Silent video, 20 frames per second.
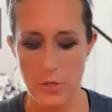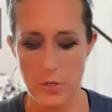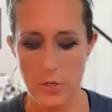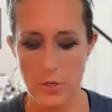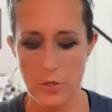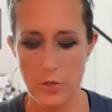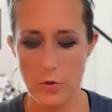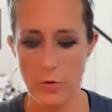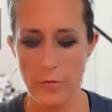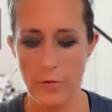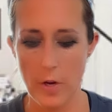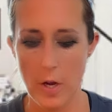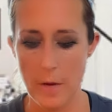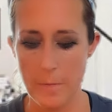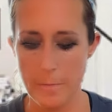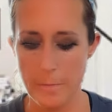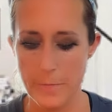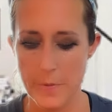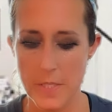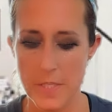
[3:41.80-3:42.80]
Two of
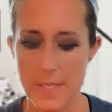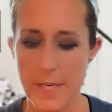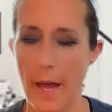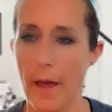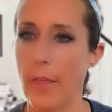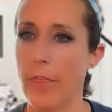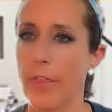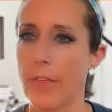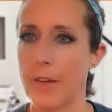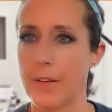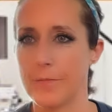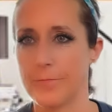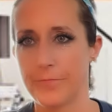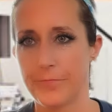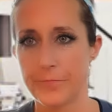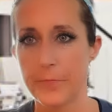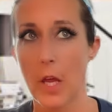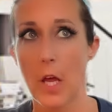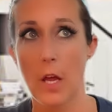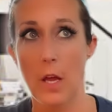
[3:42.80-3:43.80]
Cups, Death.
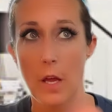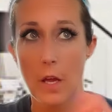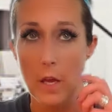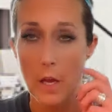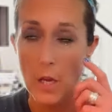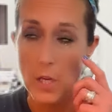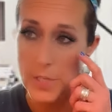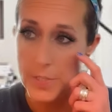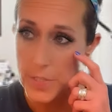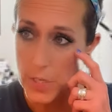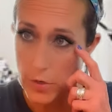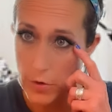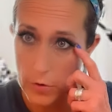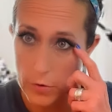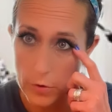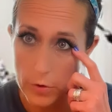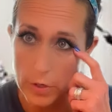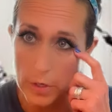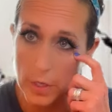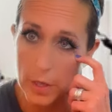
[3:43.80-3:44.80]

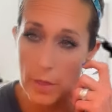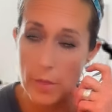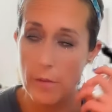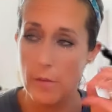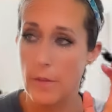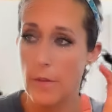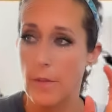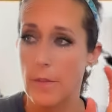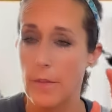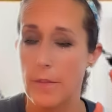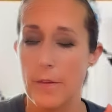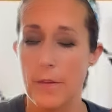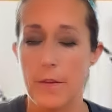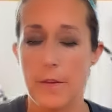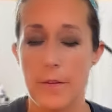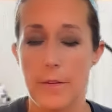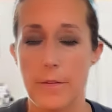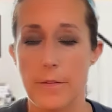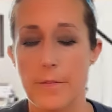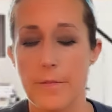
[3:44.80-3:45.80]
So
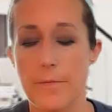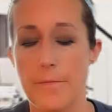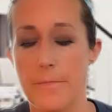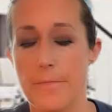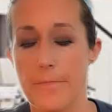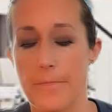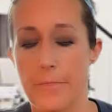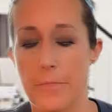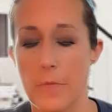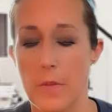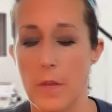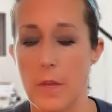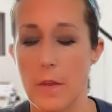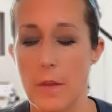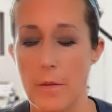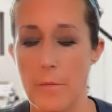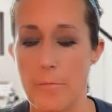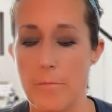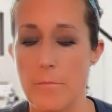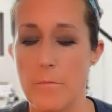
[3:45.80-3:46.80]
the
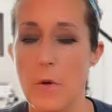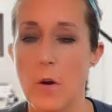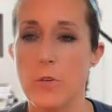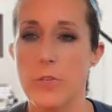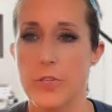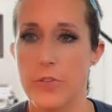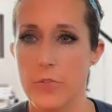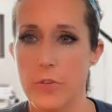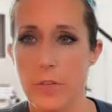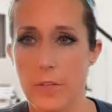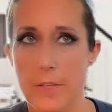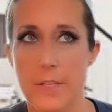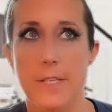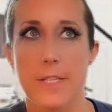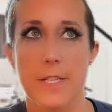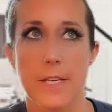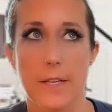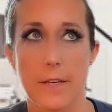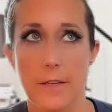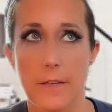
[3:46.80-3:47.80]
most
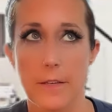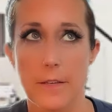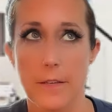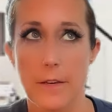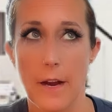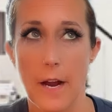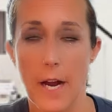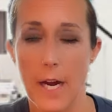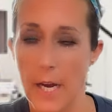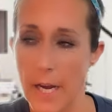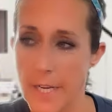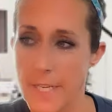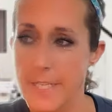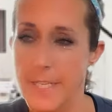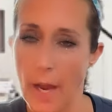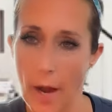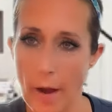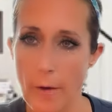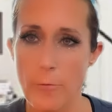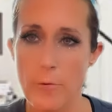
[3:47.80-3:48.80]
realistic,
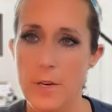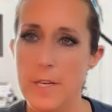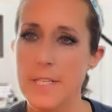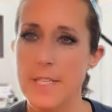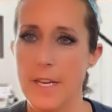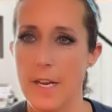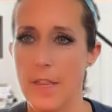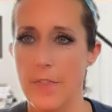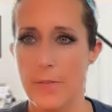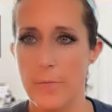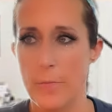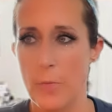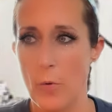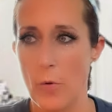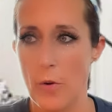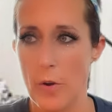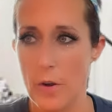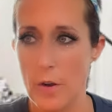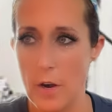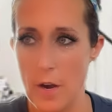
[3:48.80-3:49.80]
I was on the
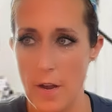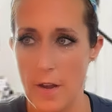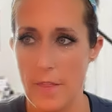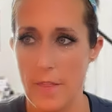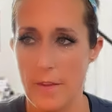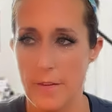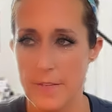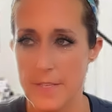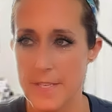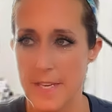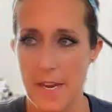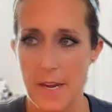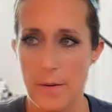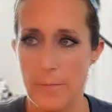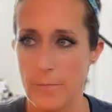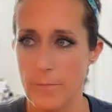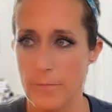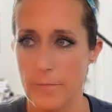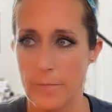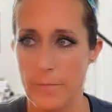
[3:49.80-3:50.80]
board, on the
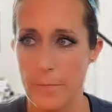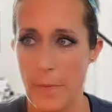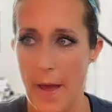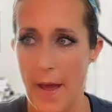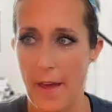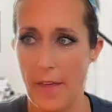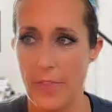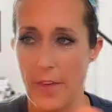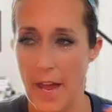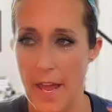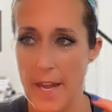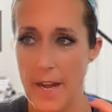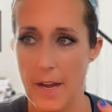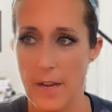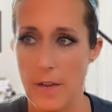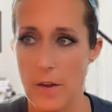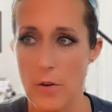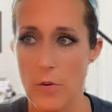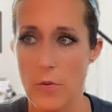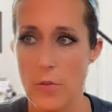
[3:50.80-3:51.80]
same path, and
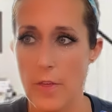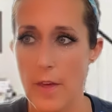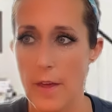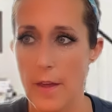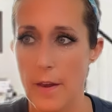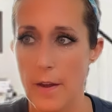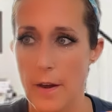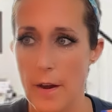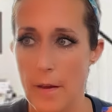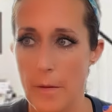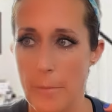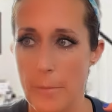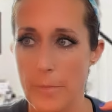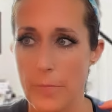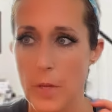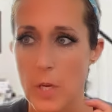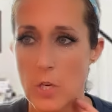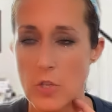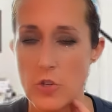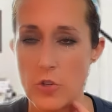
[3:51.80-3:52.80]
I know that
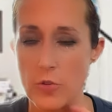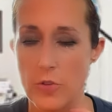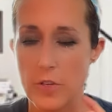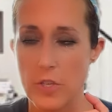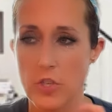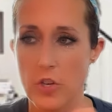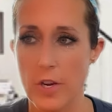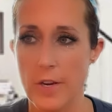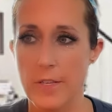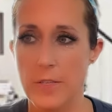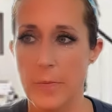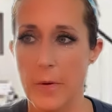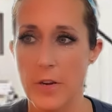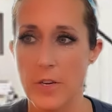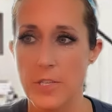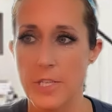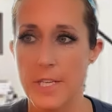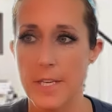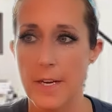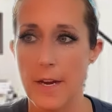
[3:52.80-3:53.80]
Truth and
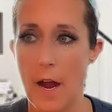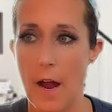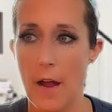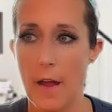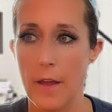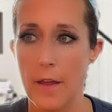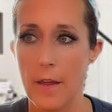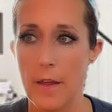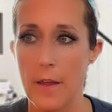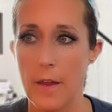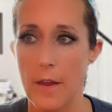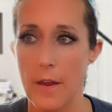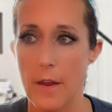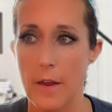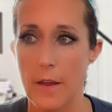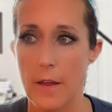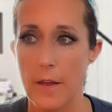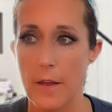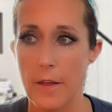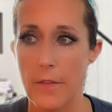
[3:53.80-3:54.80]
Transparency got,
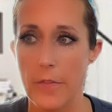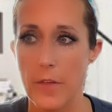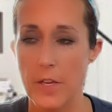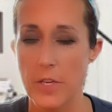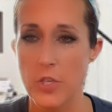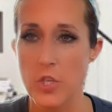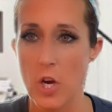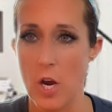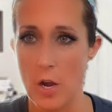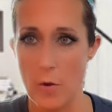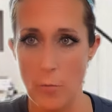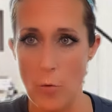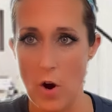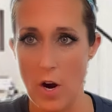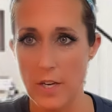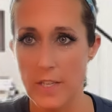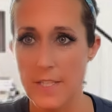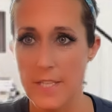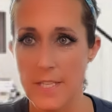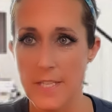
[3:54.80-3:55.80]
that John
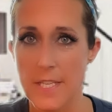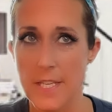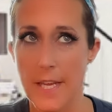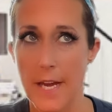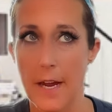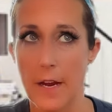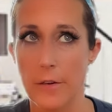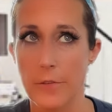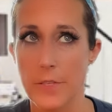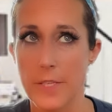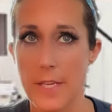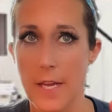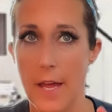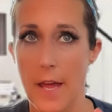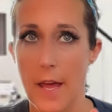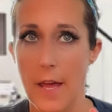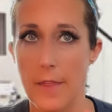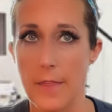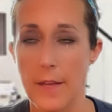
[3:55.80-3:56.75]
walked into the house and